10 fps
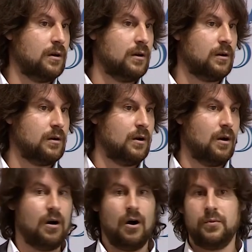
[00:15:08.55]
uh,
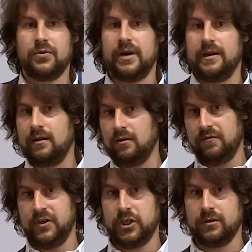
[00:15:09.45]
operating
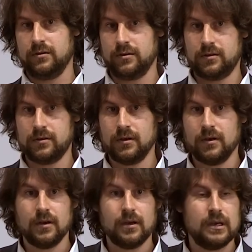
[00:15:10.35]
officials.
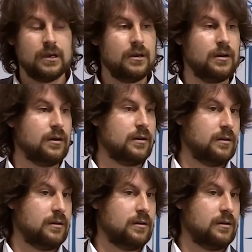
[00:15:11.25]
Uh,